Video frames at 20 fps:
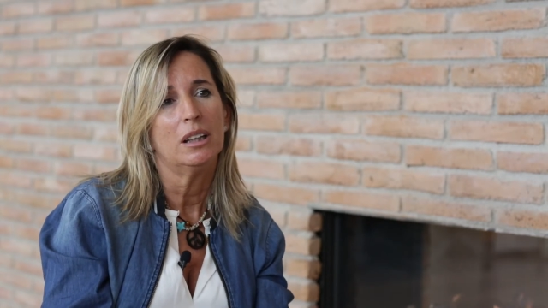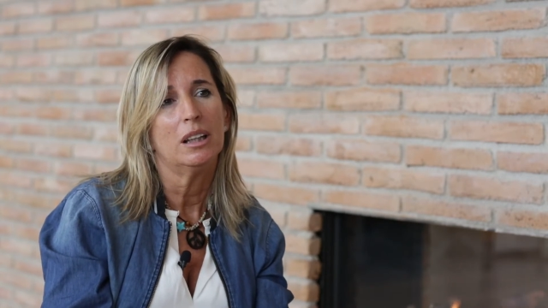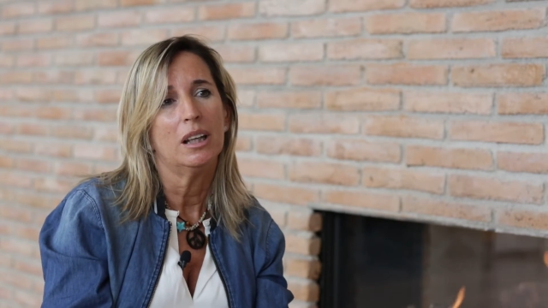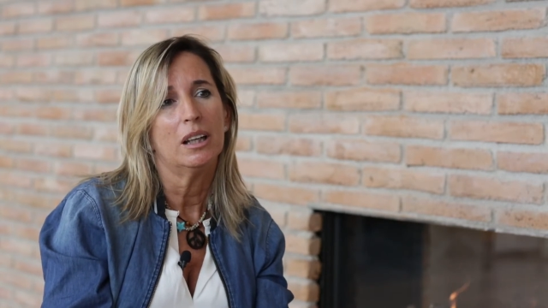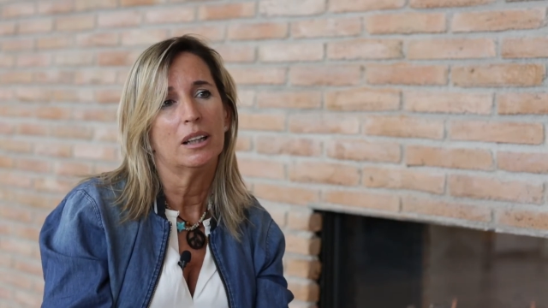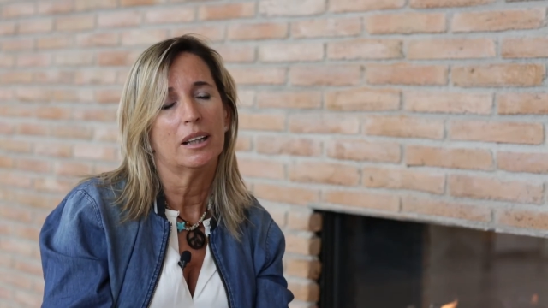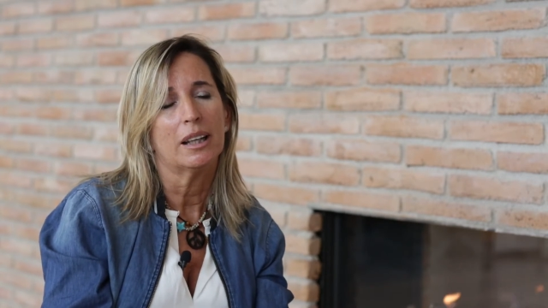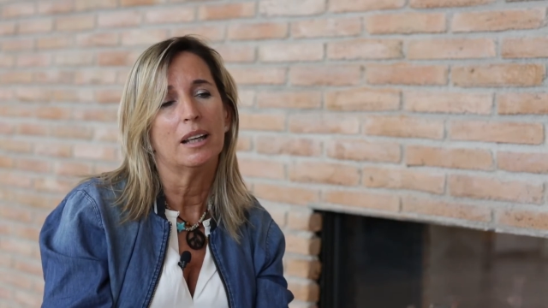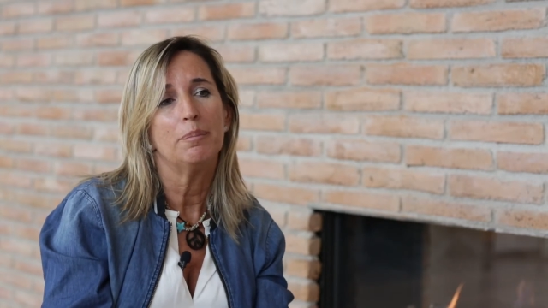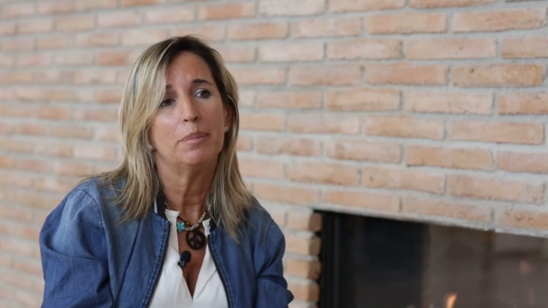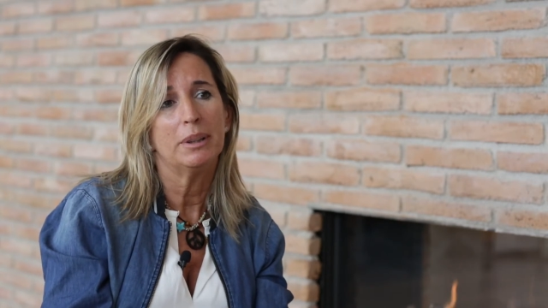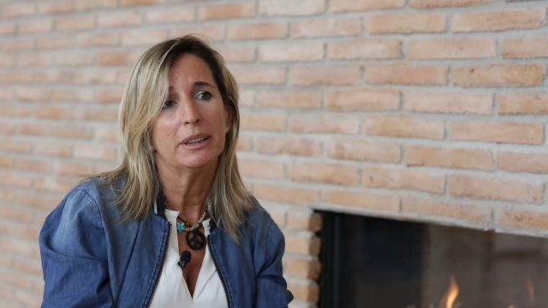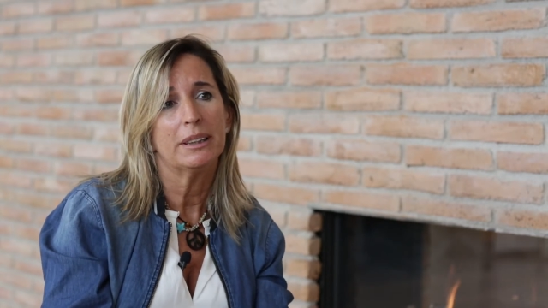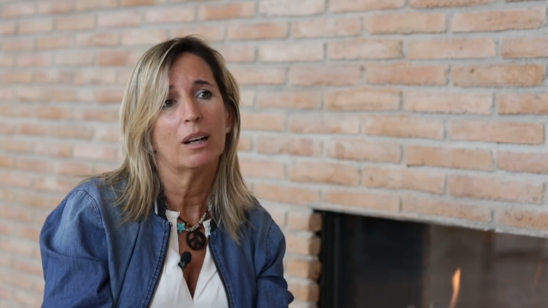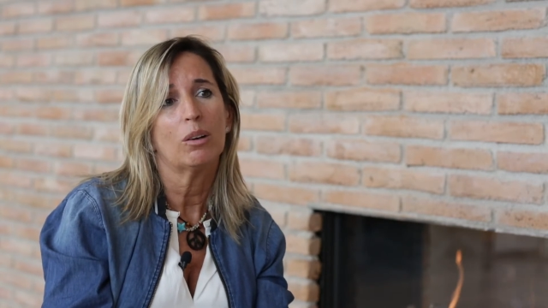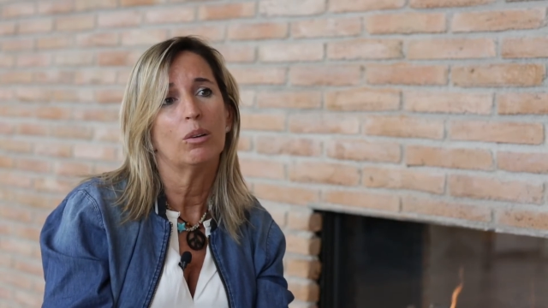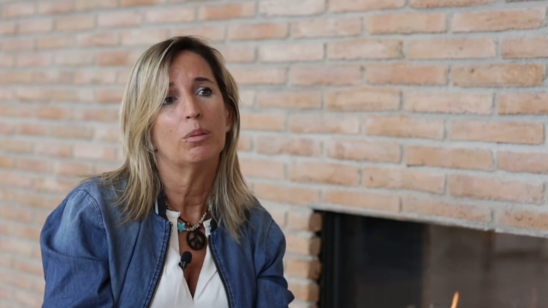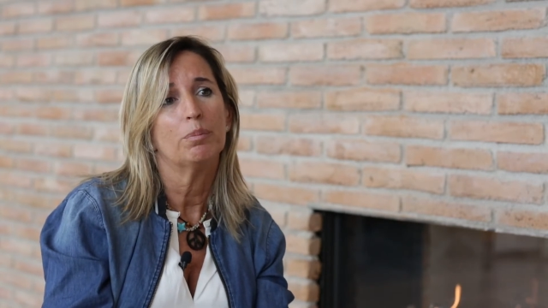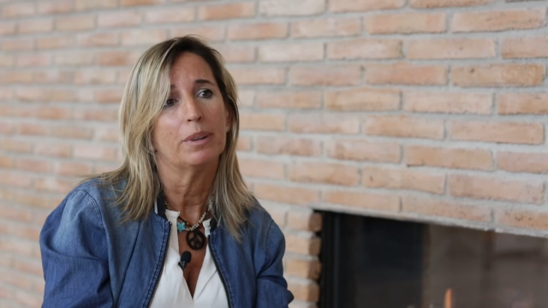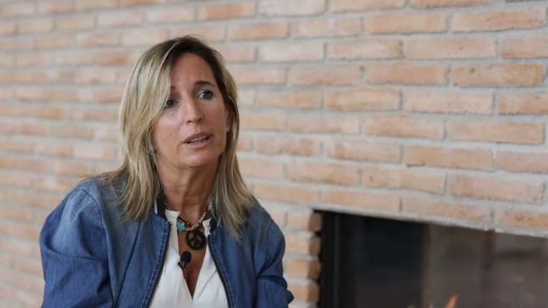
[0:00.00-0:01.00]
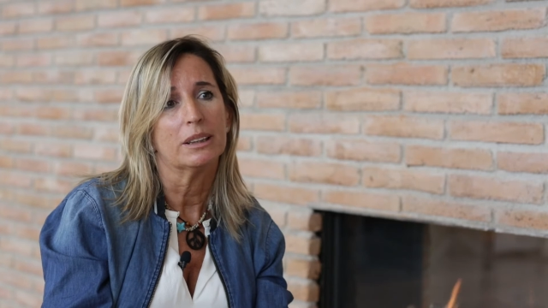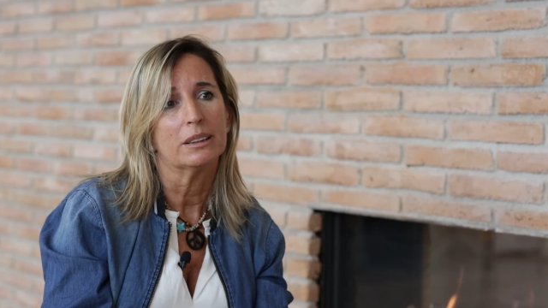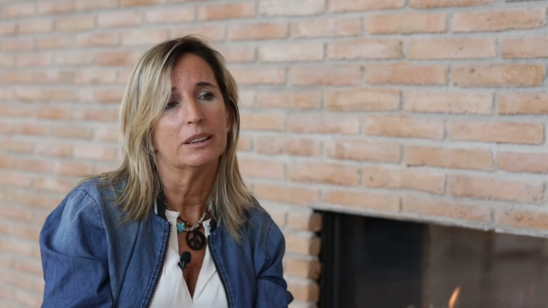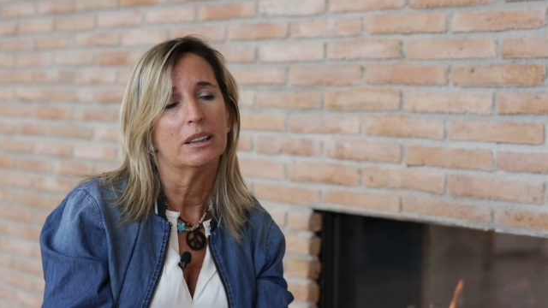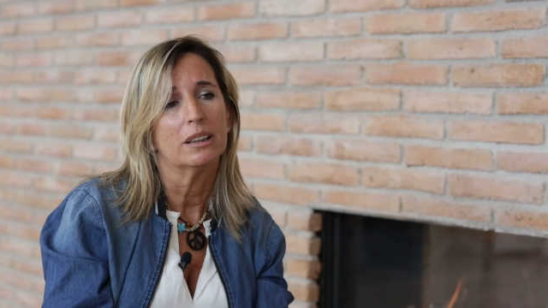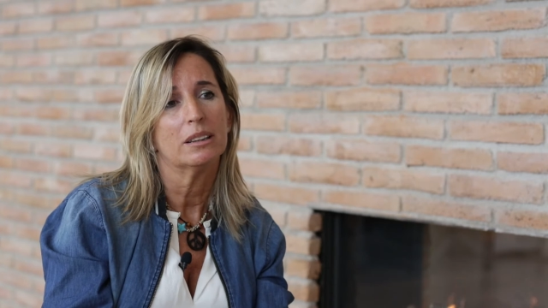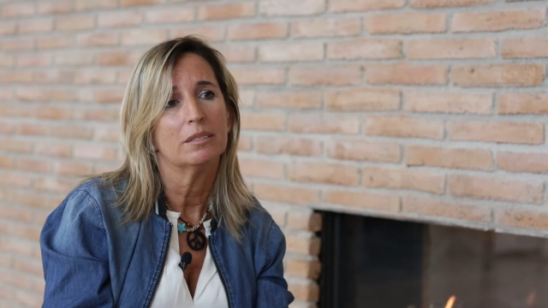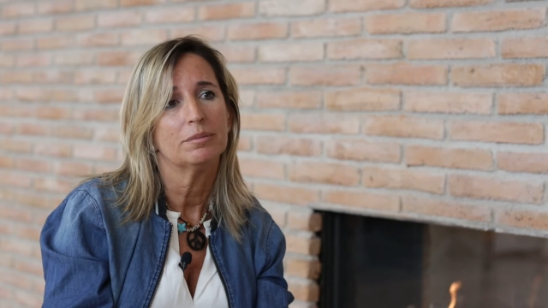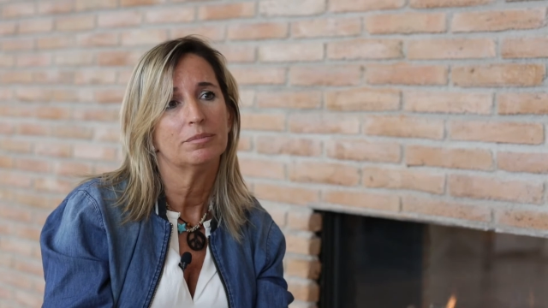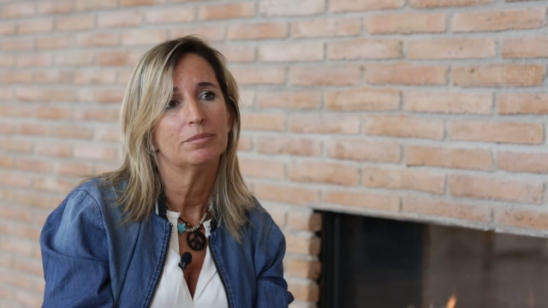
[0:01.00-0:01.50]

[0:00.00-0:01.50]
and invites you to share.